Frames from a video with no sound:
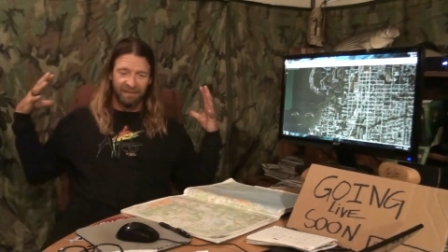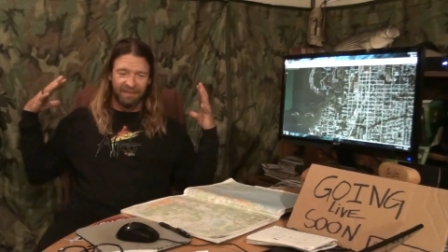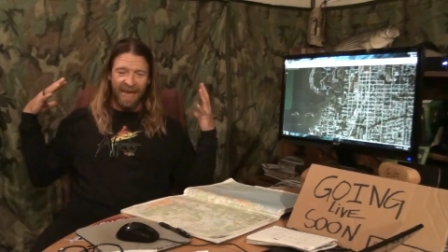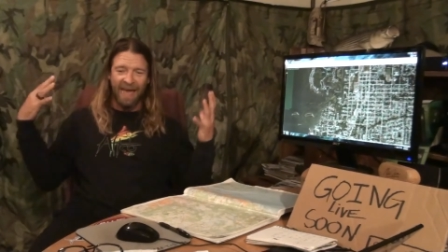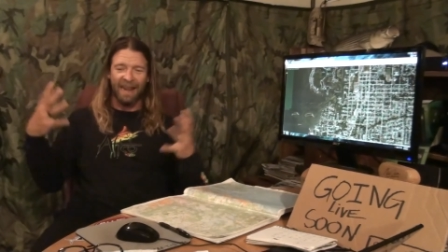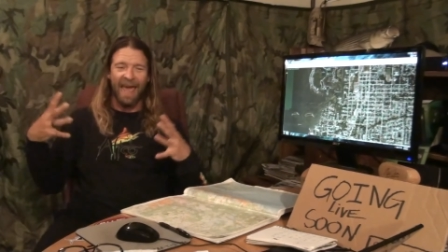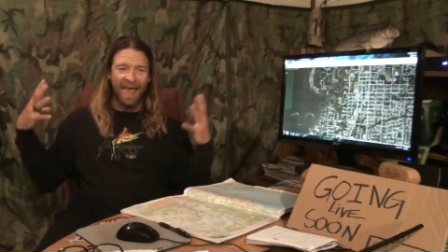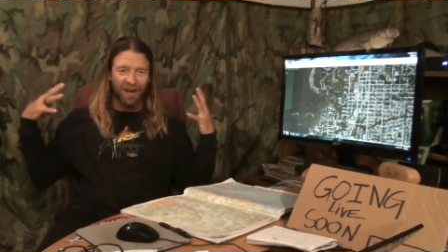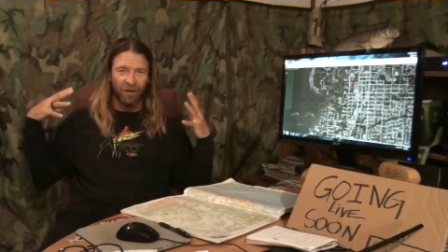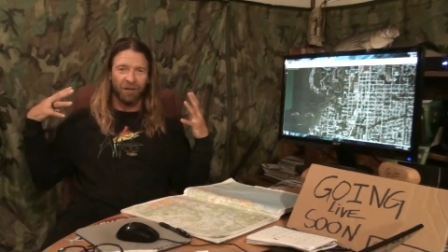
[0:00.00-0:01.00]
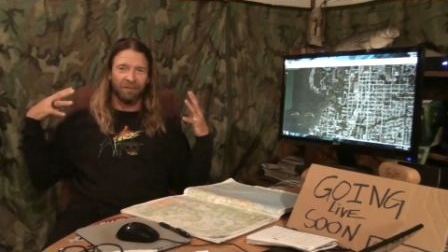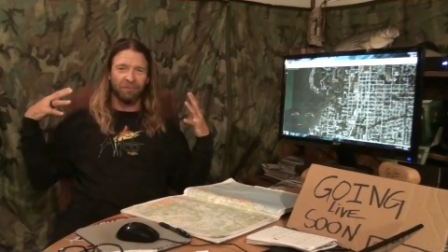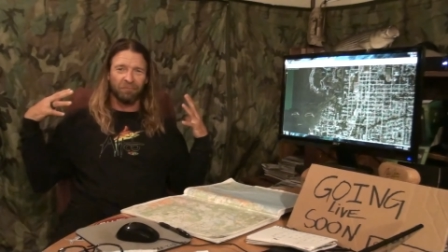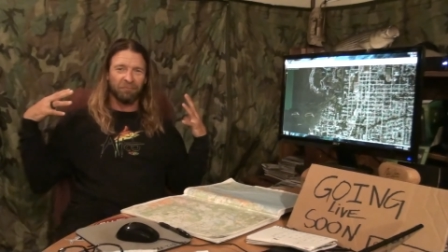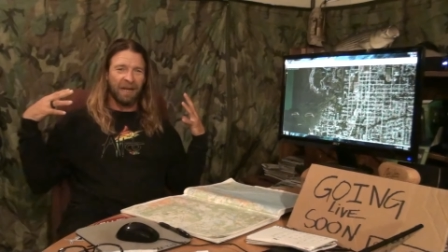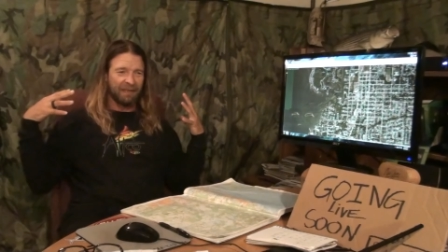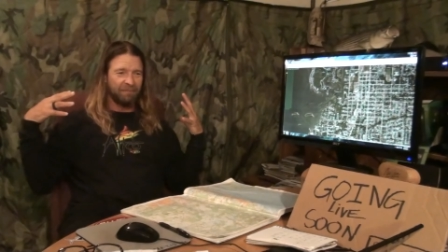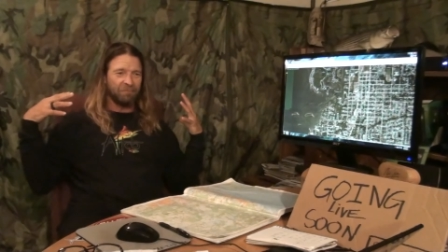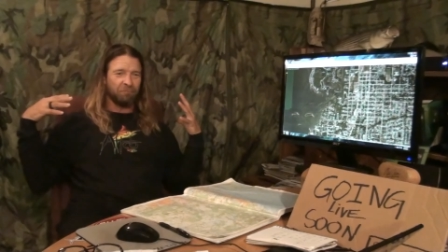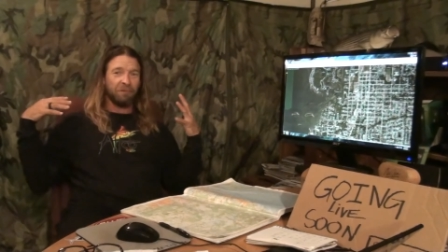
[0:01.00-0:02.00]
that air
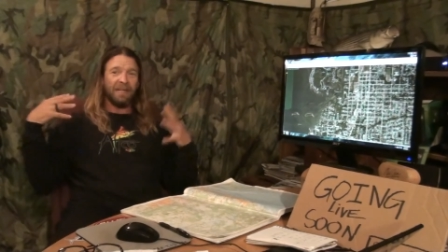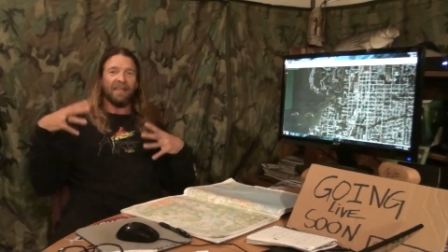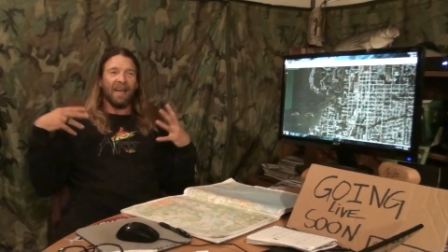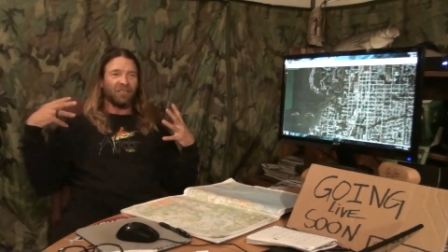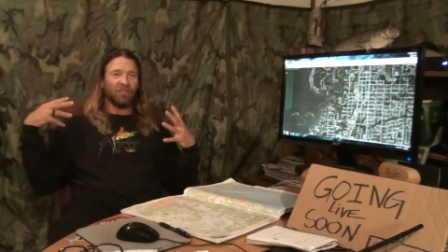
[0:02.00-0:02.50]
really